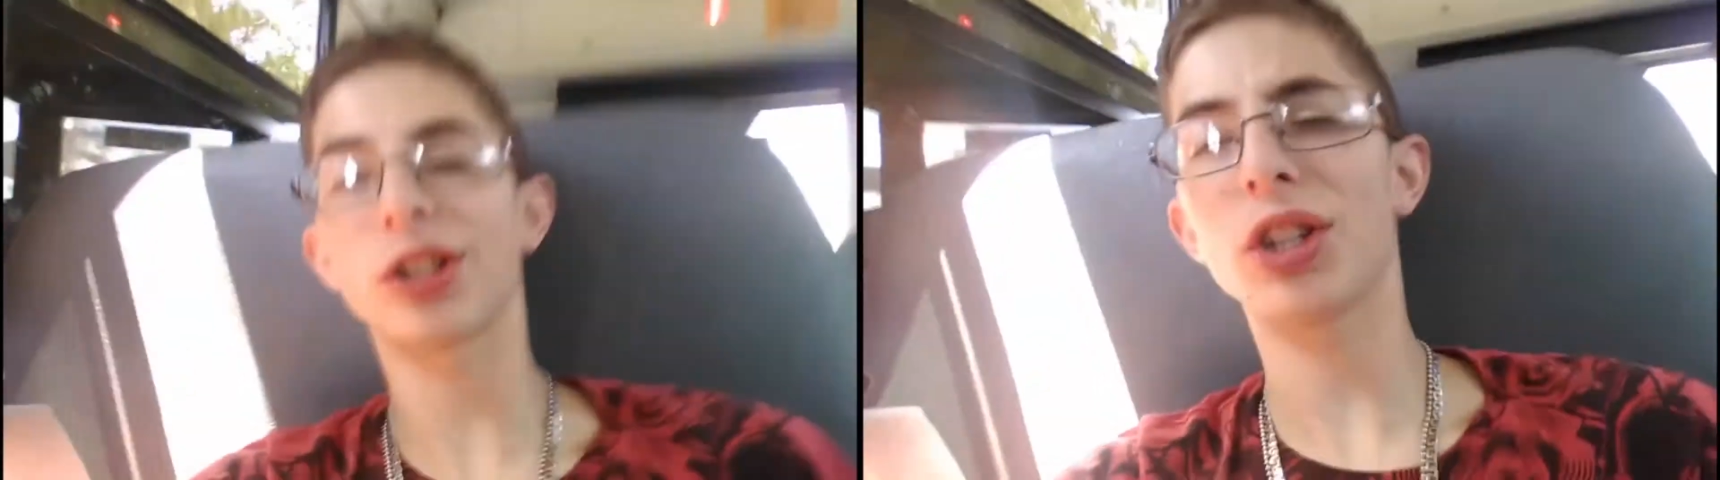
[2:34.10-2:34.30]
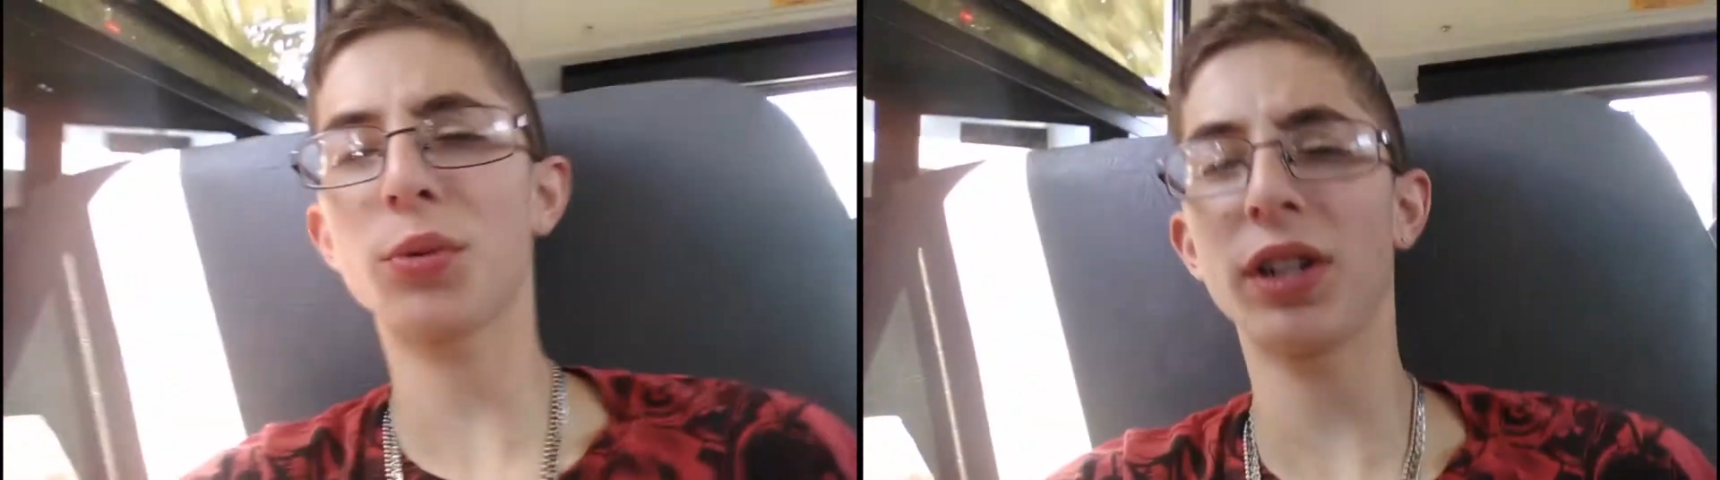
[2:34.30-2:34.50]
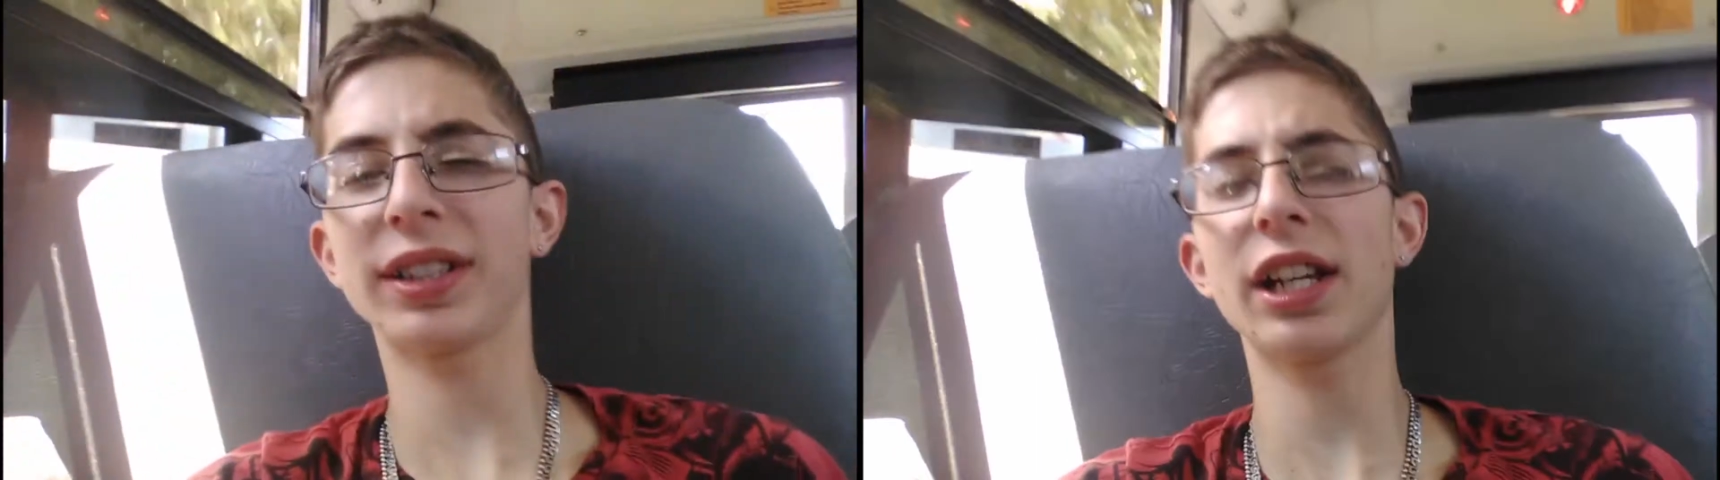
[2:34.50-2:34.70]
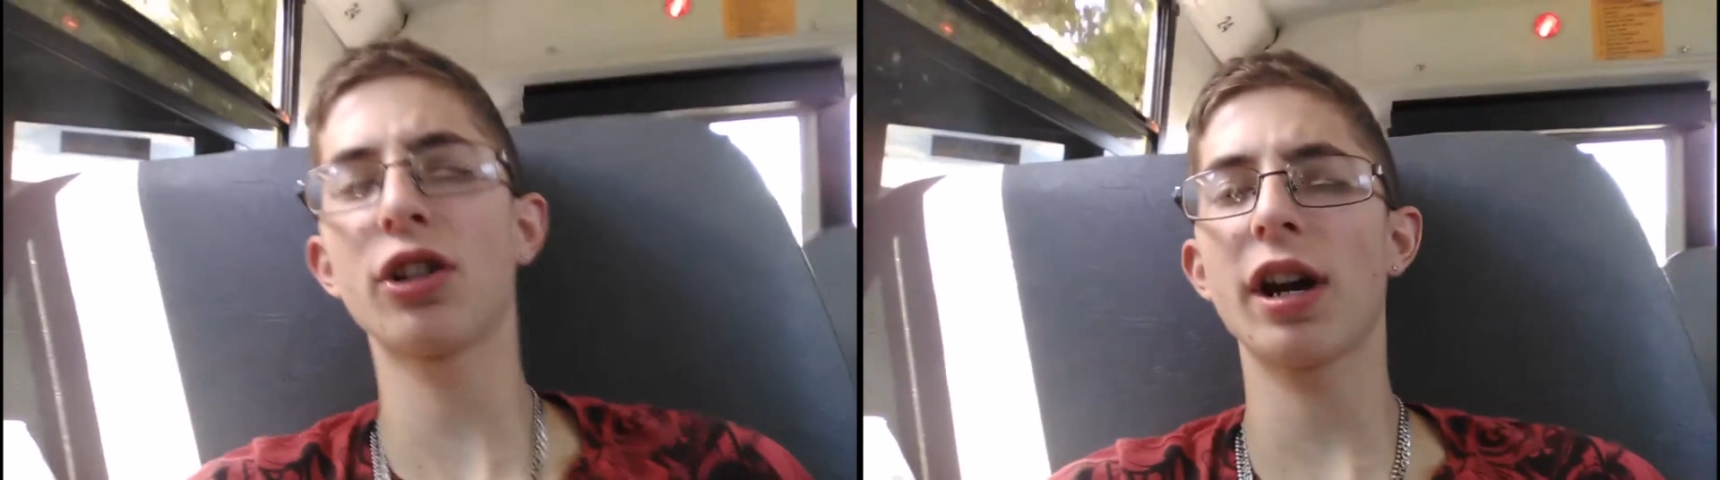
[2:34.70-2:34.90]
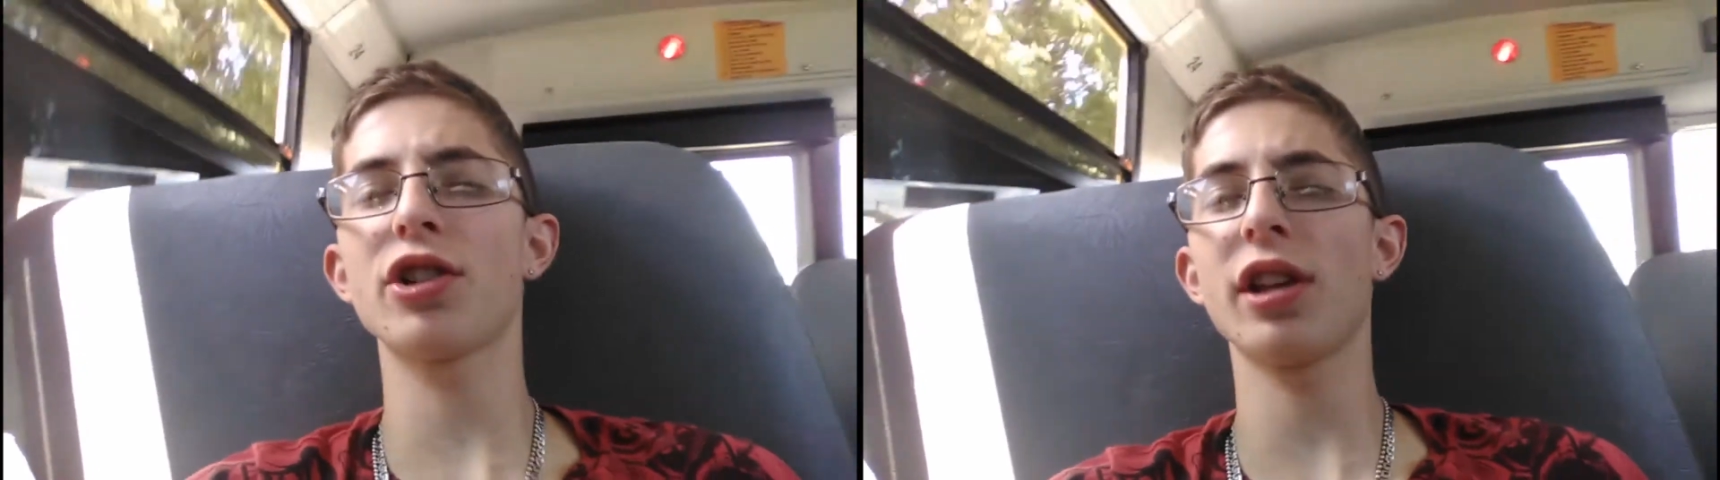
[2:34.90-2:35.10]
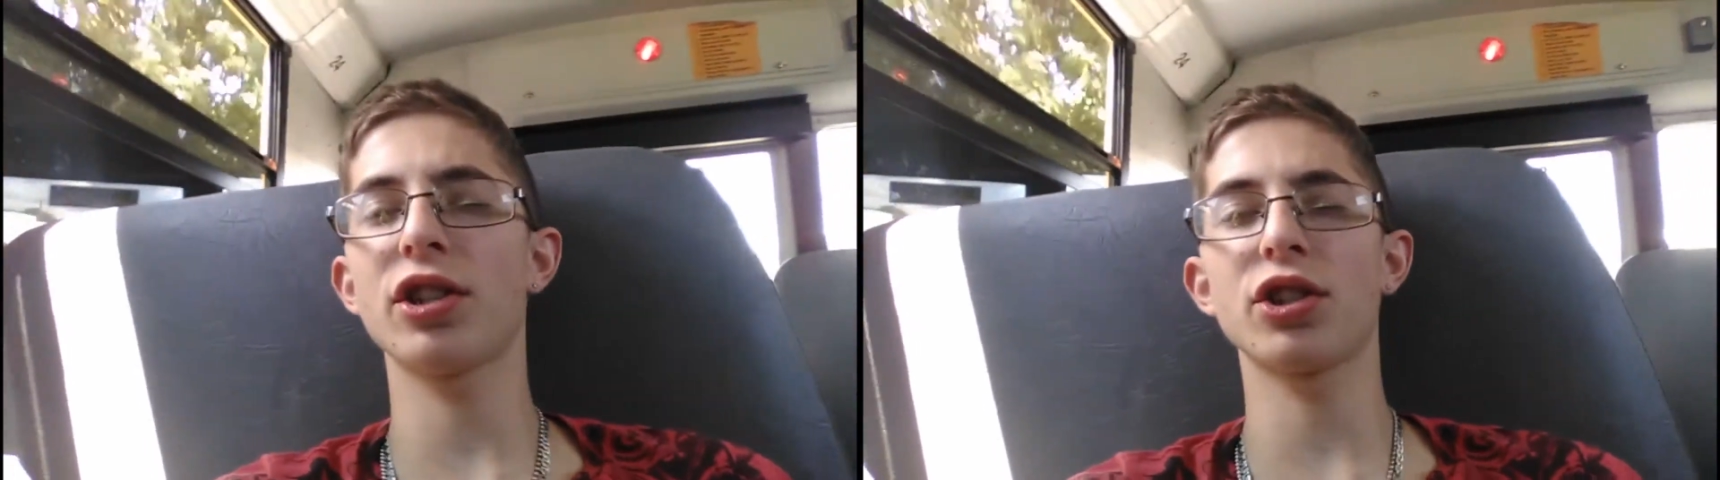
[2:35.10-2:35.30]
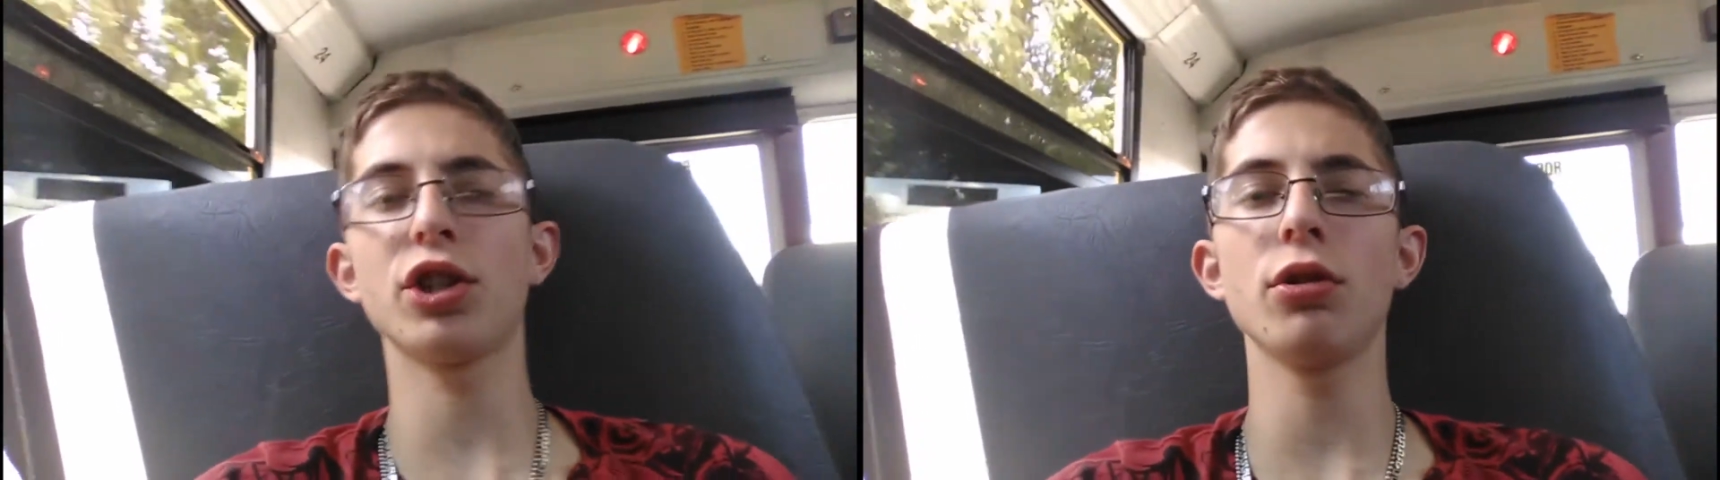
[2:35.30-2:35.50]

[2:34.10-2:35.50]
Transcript: yeah, so I just want to say congratulations